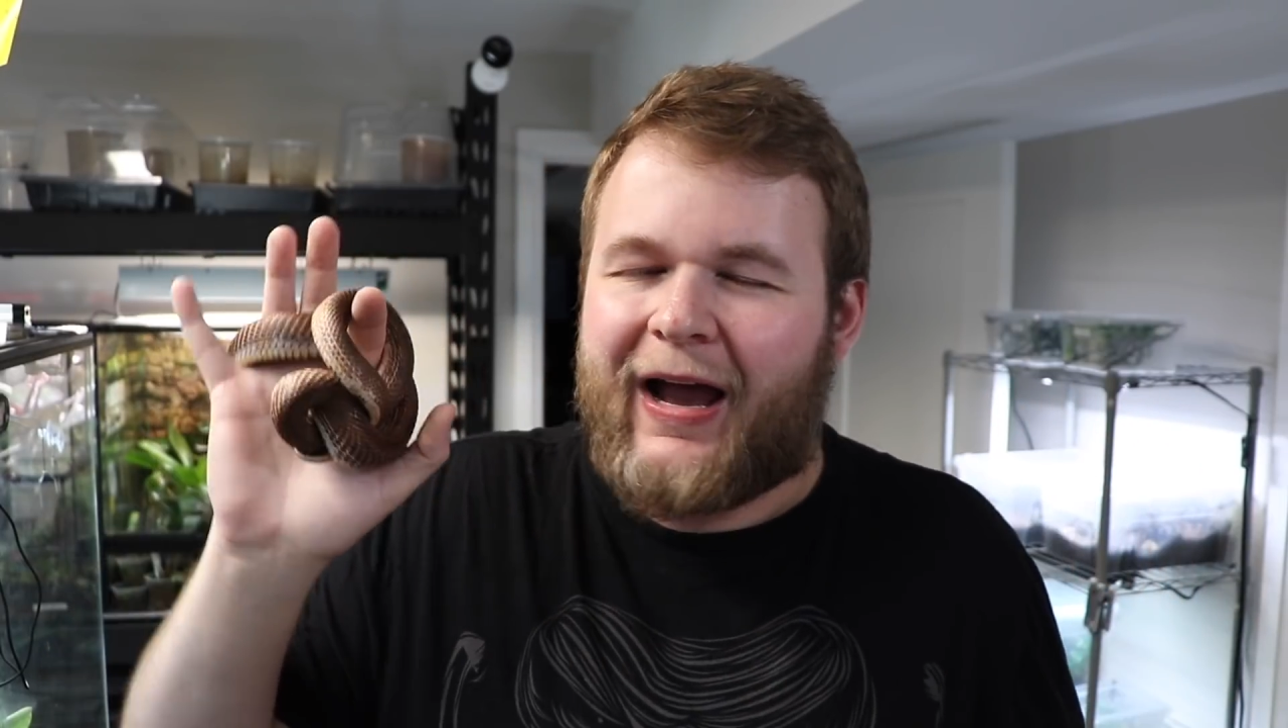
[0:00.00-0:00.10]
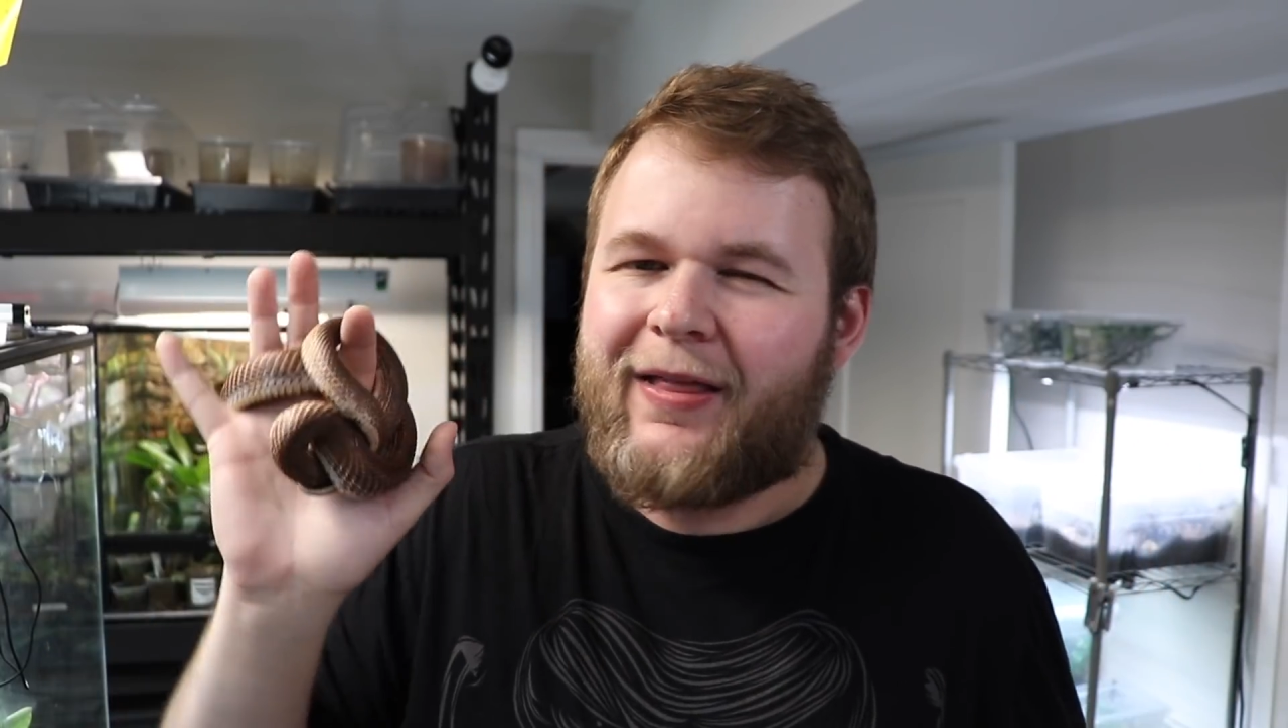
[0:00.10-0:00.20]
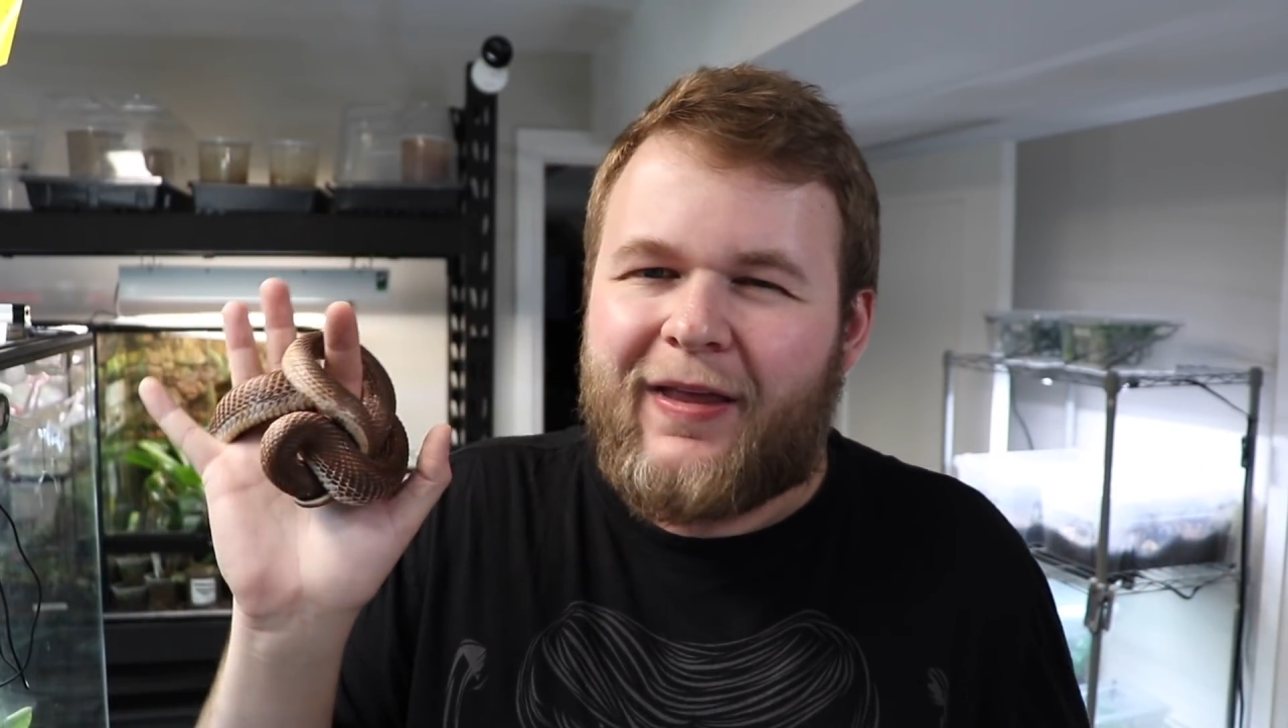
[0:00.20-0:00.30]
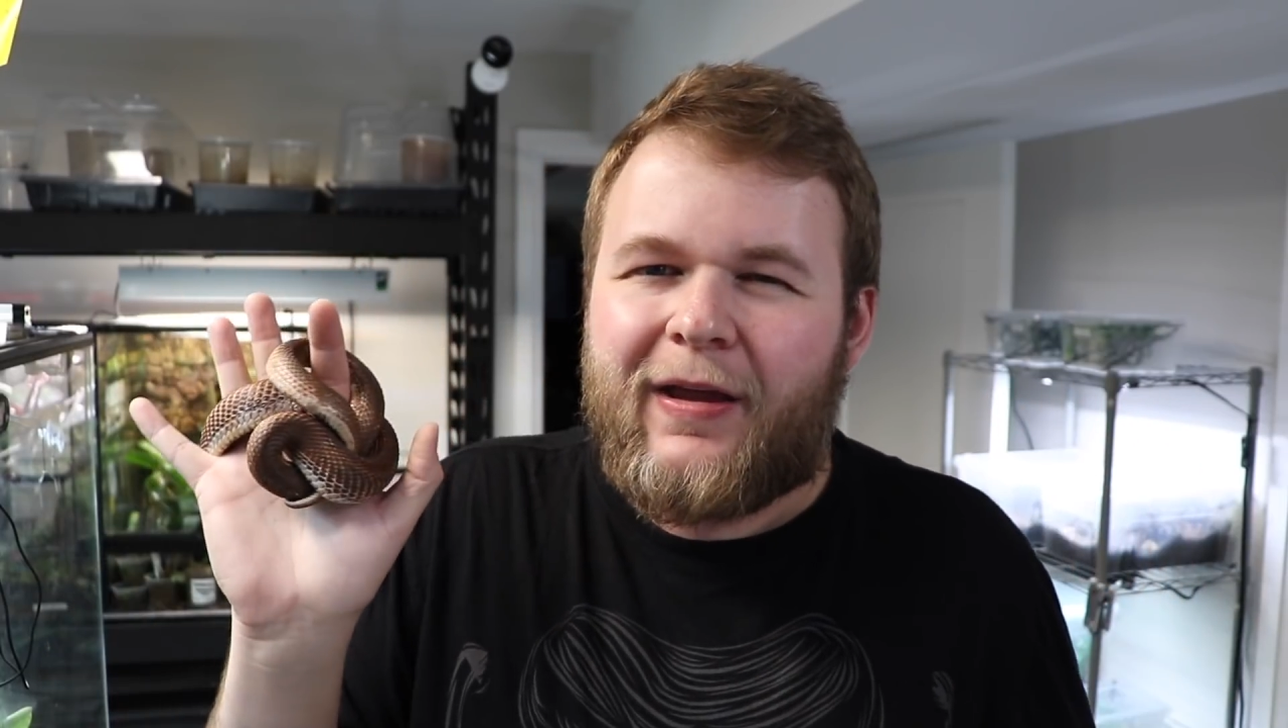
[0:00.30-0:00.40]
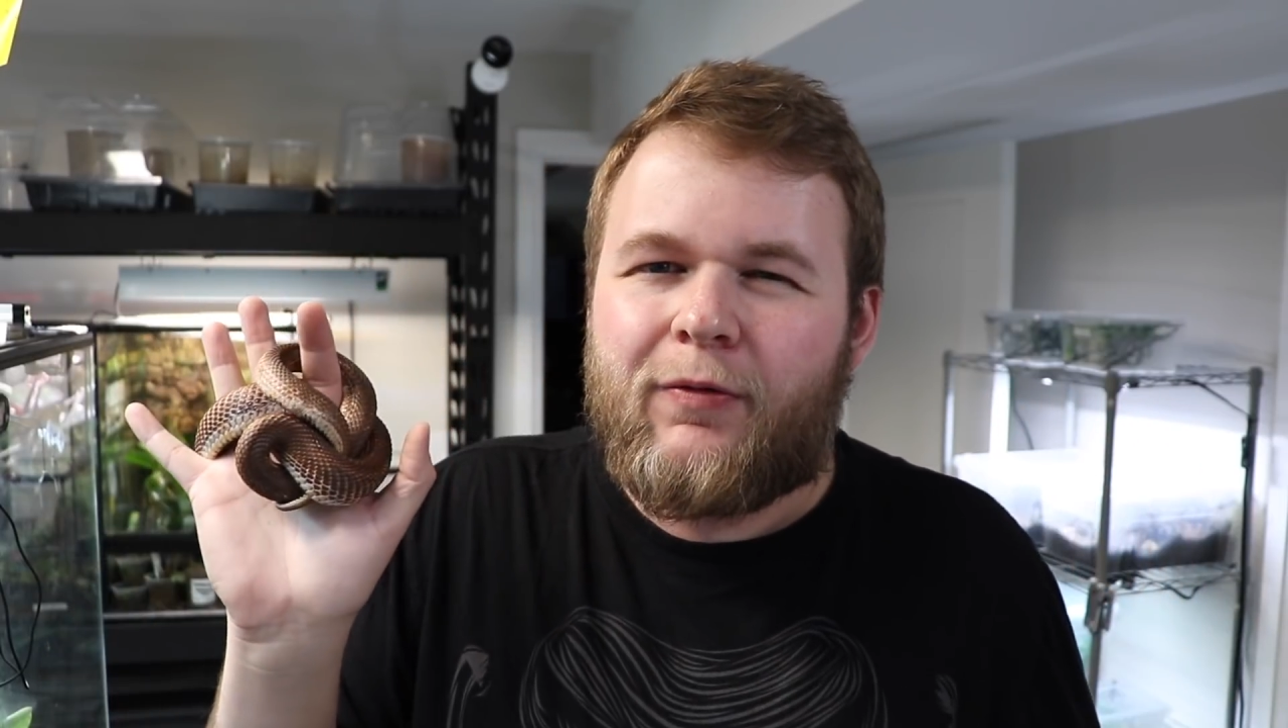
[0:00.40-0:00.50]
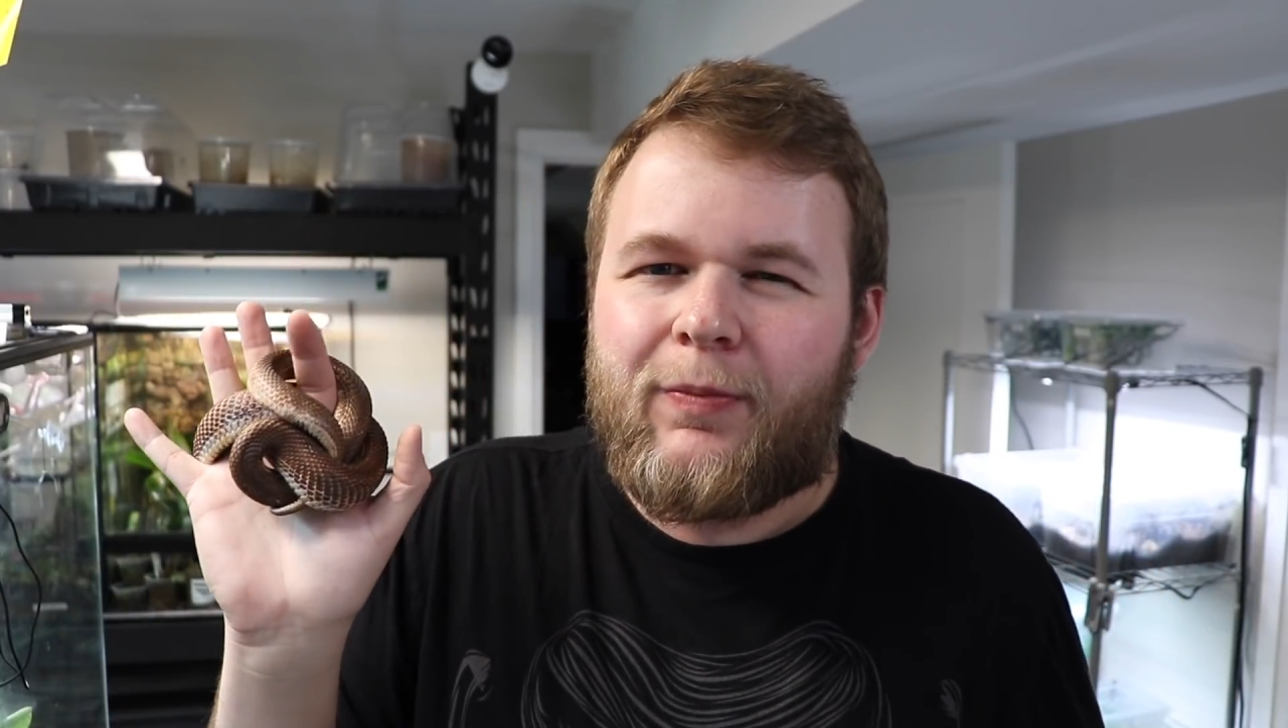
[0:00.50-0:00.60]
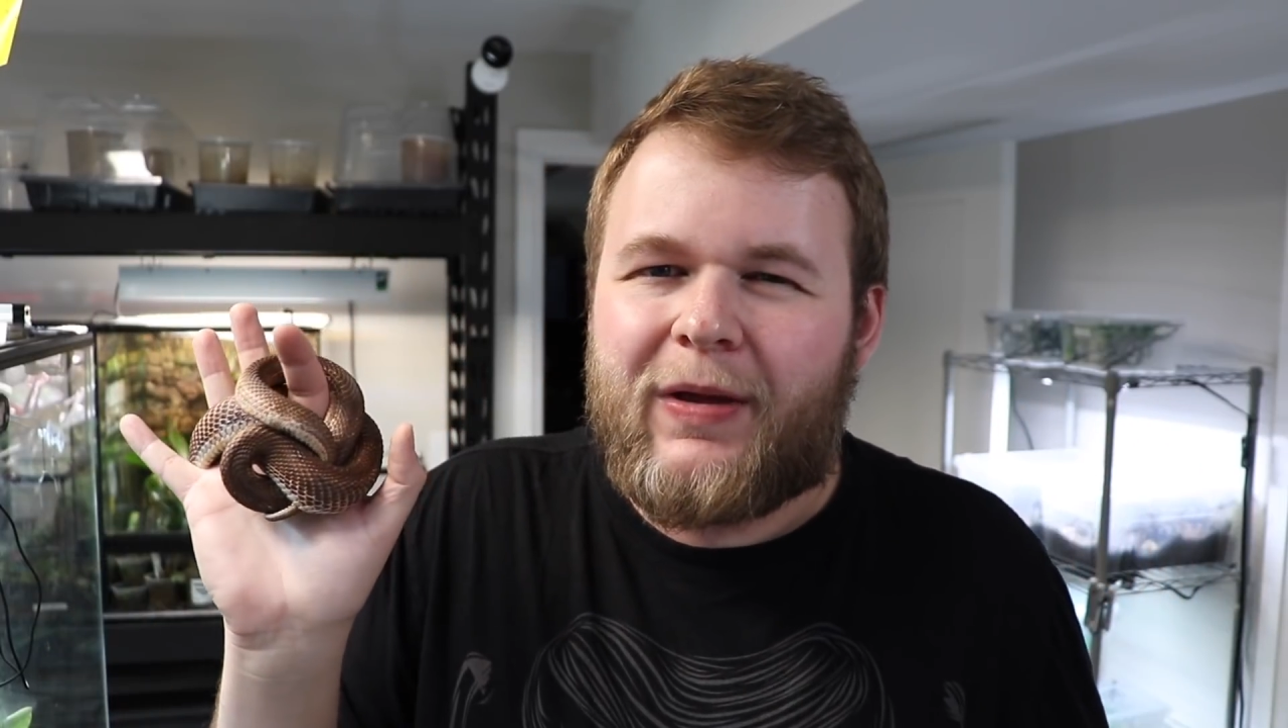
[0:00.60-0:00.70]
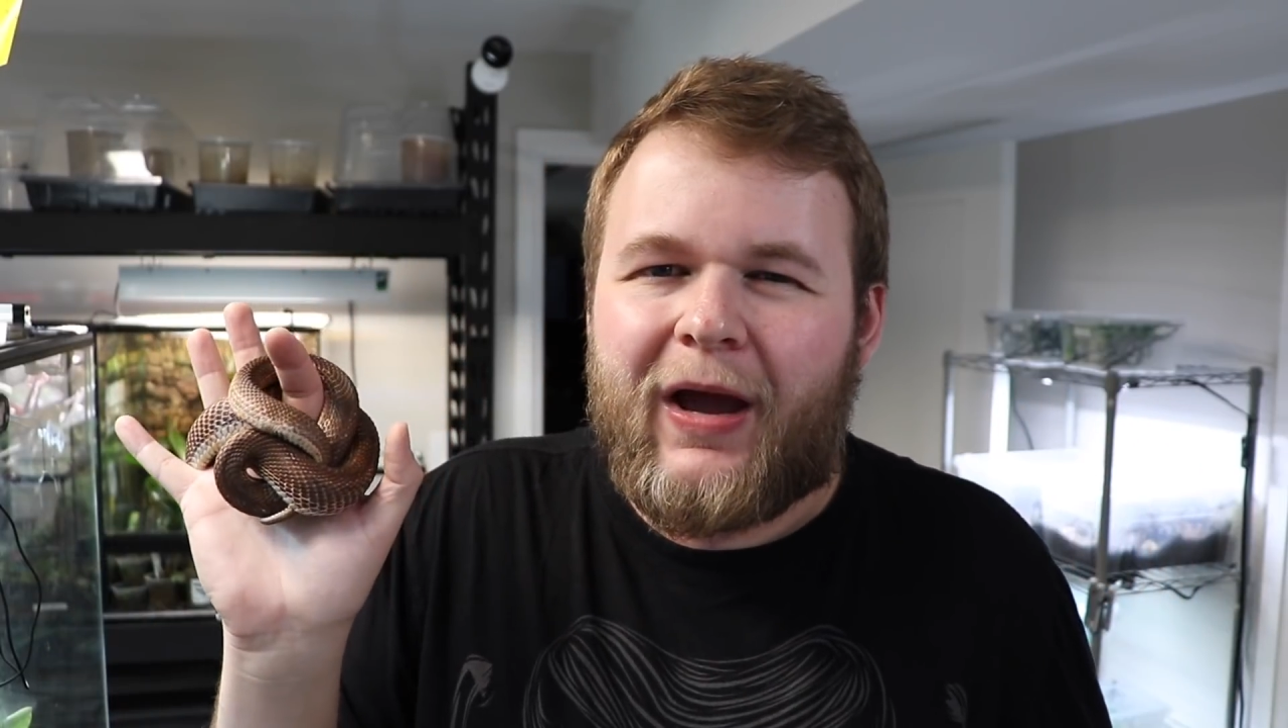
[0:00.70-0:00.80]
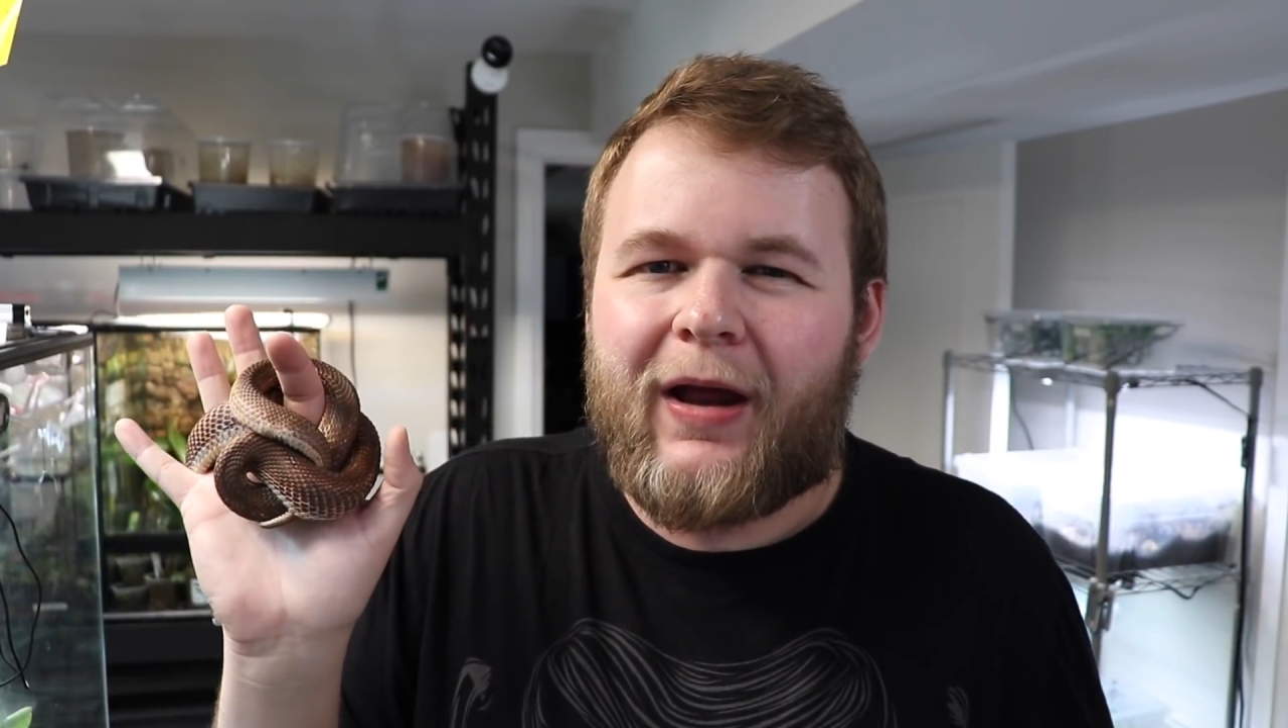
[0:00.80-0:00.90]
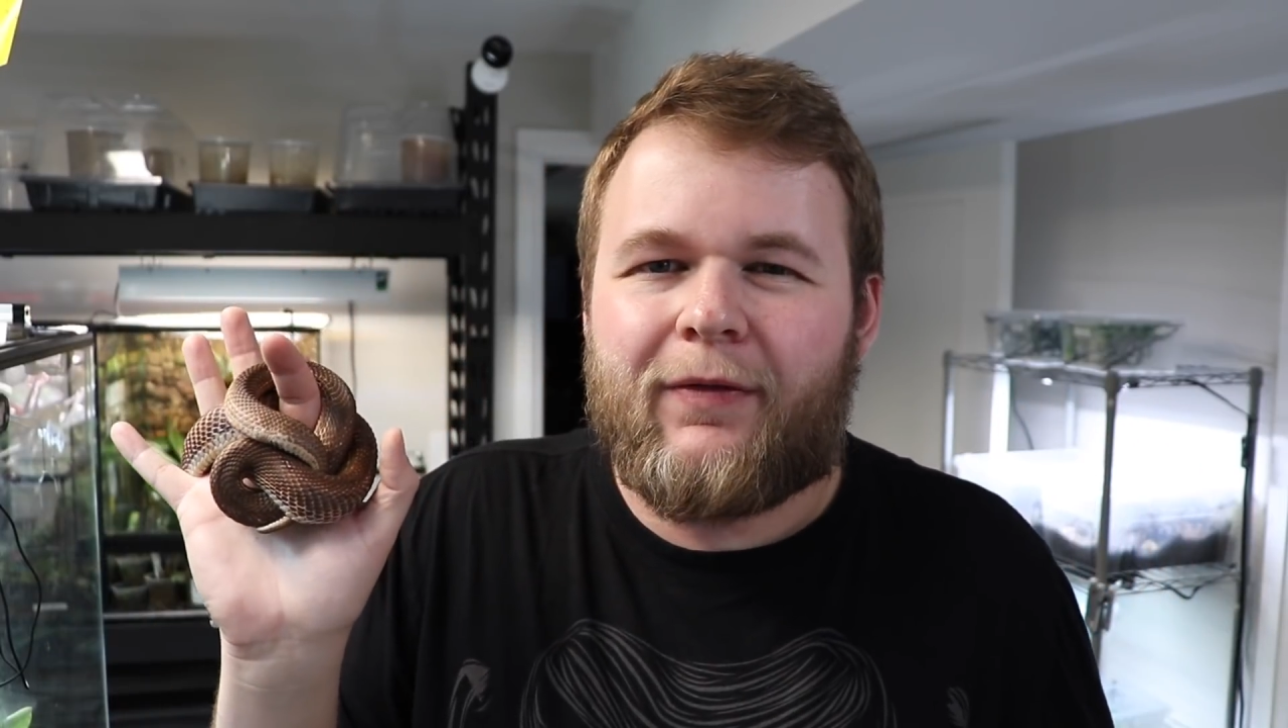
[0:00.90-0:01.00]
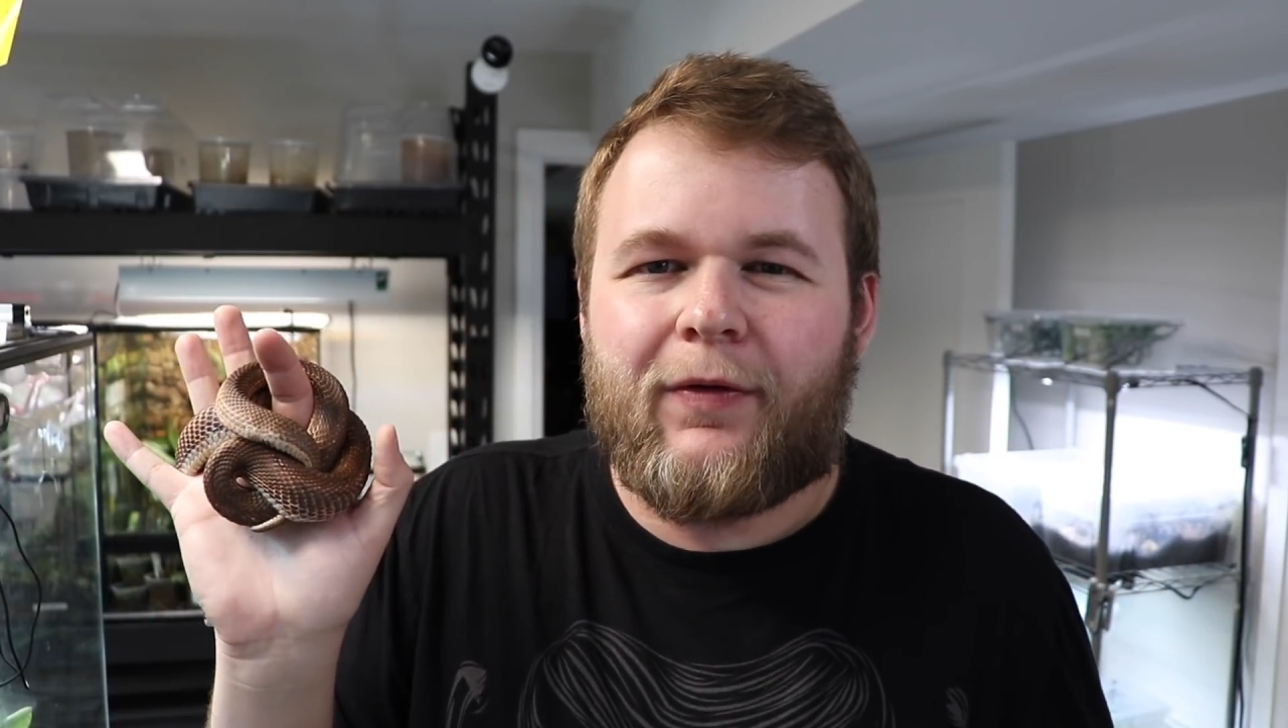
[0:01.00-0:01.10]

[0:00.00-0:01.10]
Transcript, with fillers: I think it would be kind of